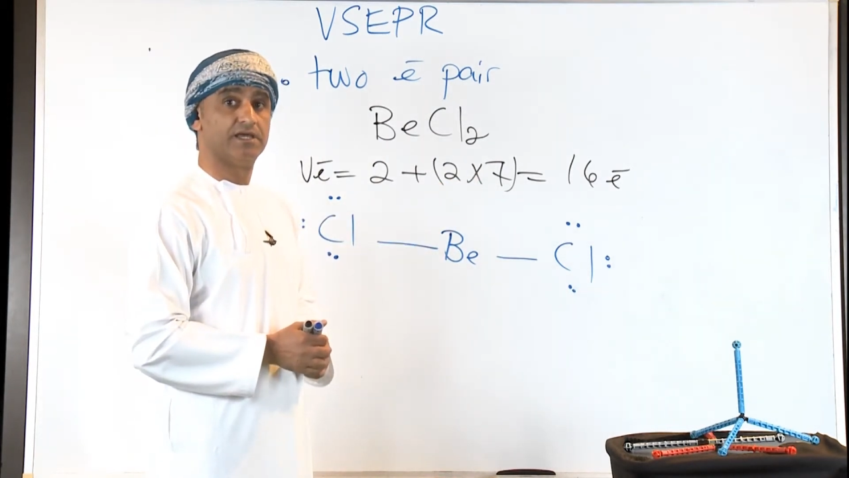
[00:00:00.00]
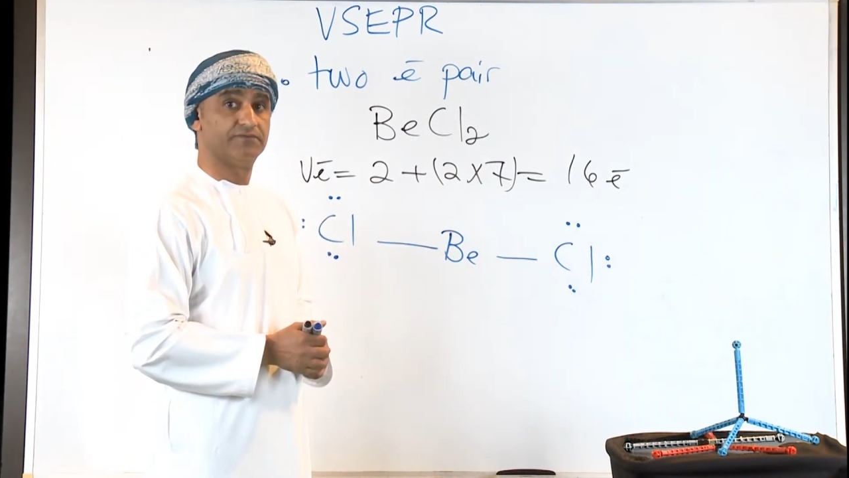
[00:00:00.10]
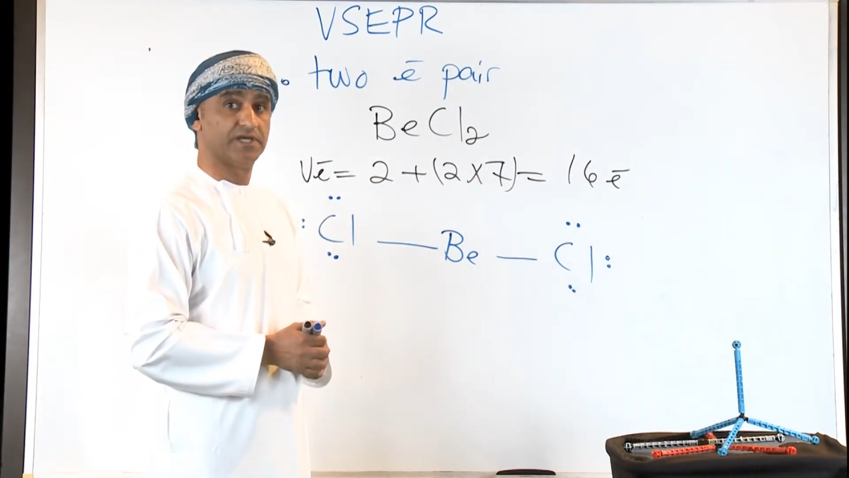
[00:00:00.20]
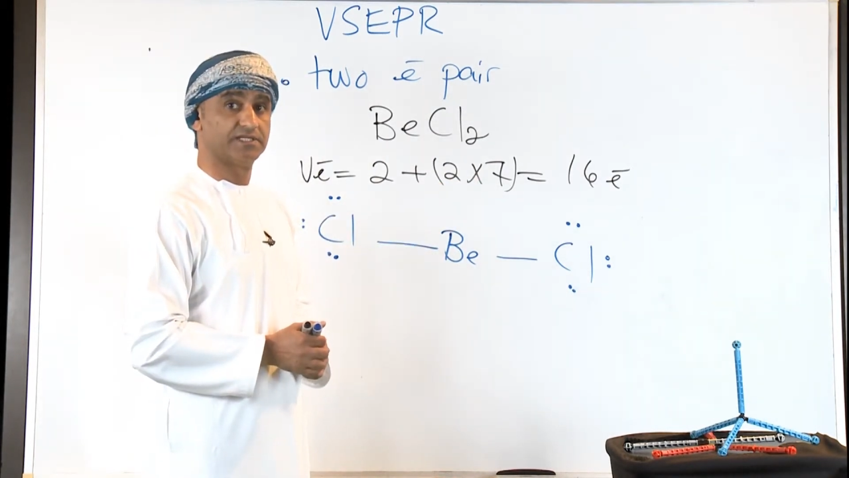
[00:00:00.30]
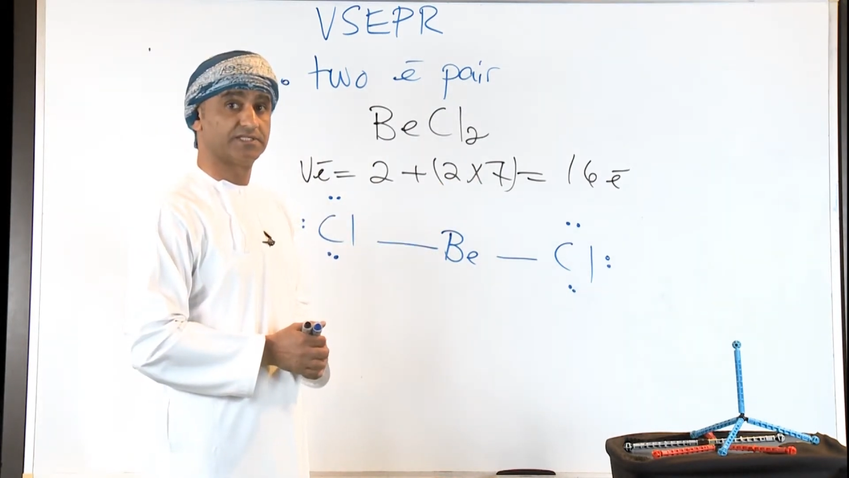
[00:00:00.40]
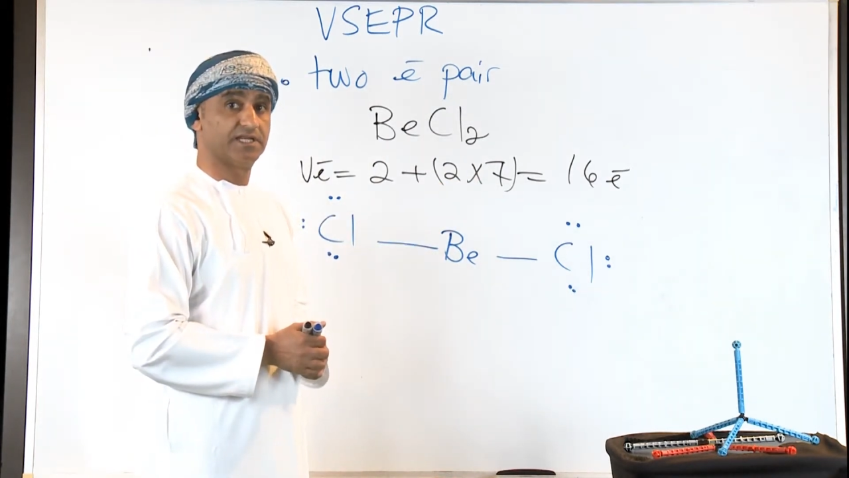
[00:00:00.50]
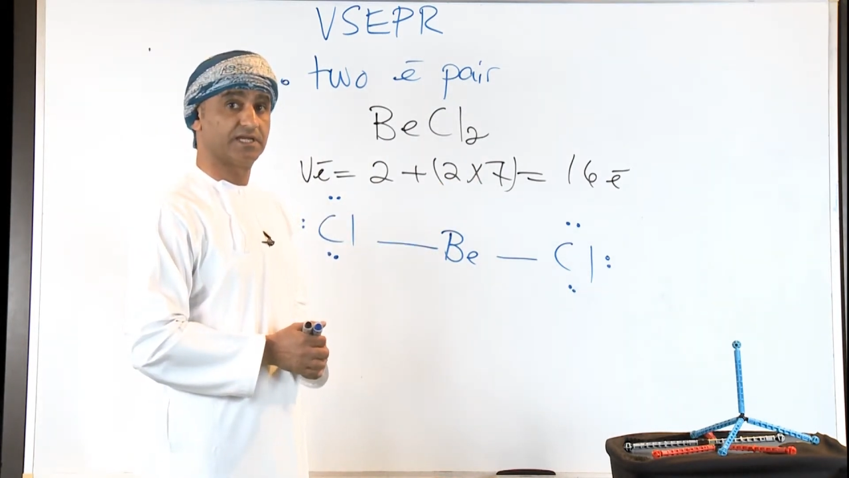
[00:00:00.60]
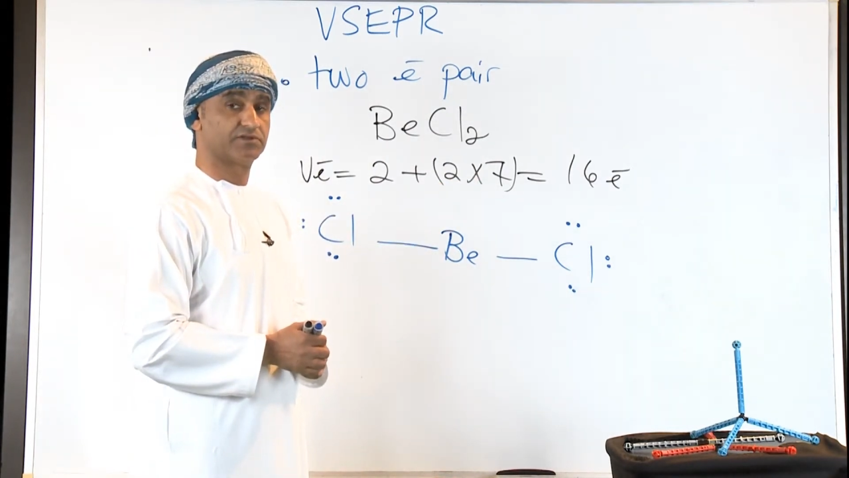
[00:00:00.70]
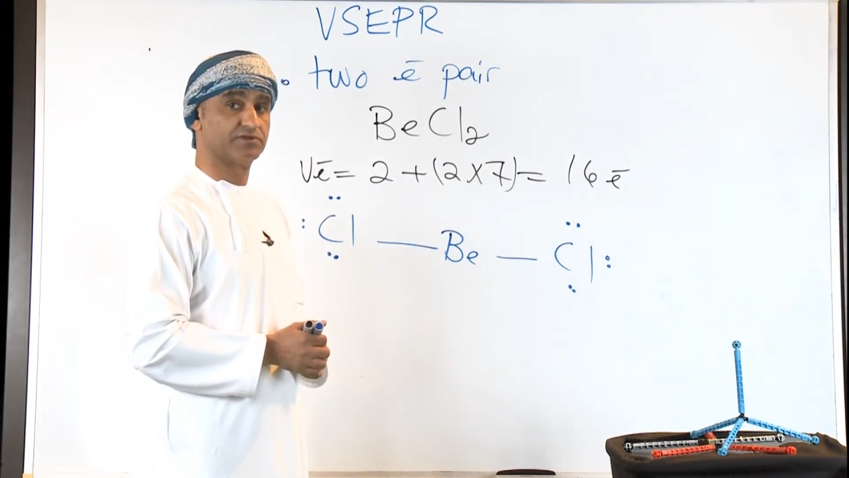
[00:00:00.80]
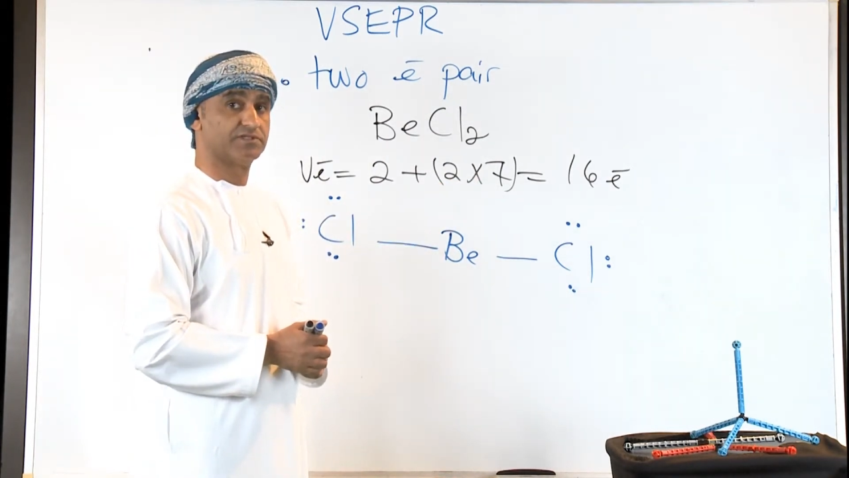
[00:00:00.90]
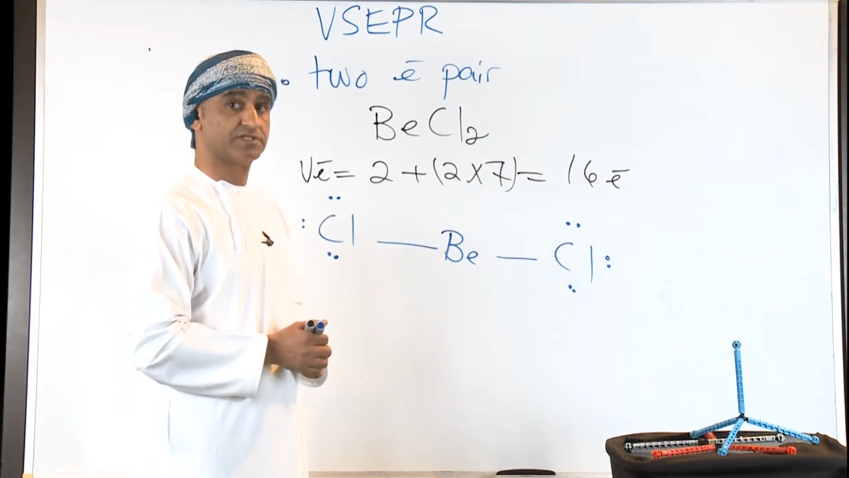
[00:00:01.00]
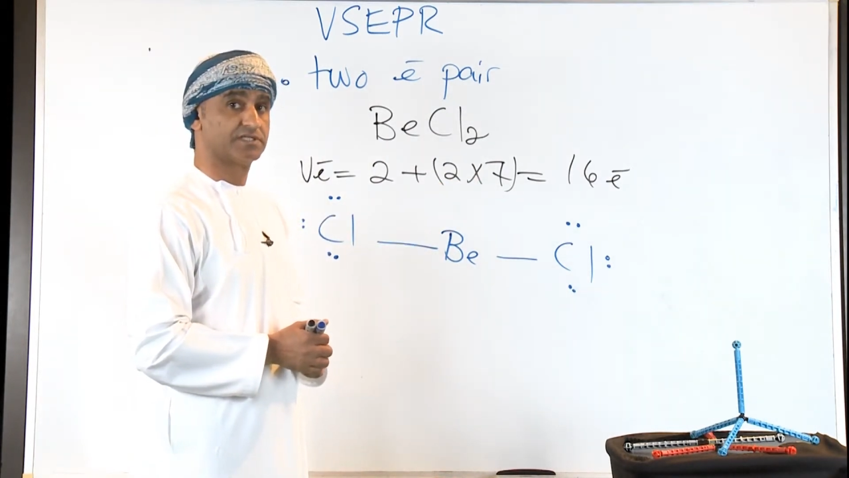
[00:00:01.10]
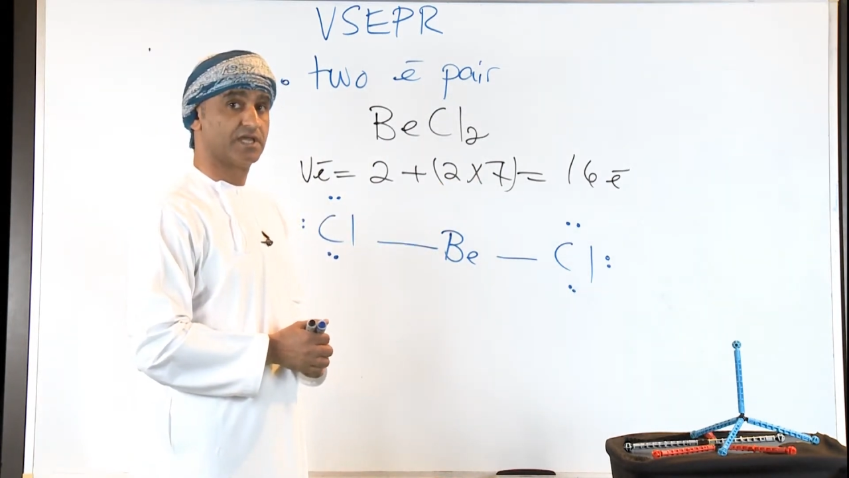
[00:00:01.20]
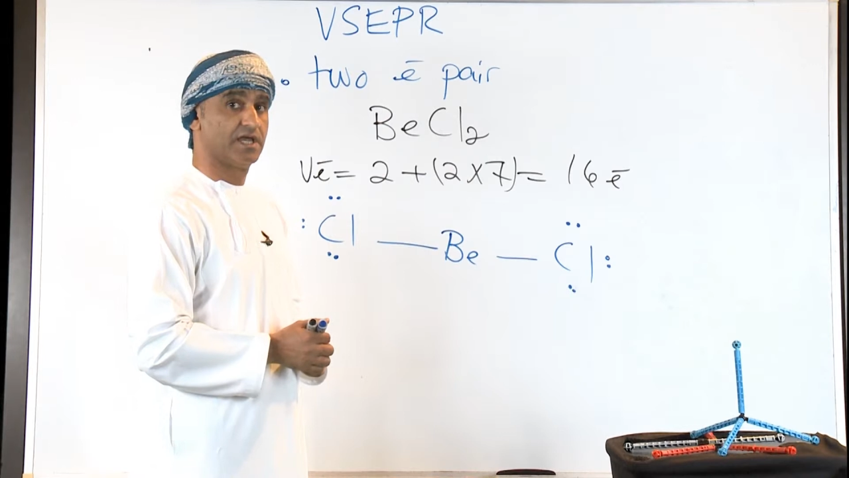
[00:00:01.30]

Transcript: valence electrons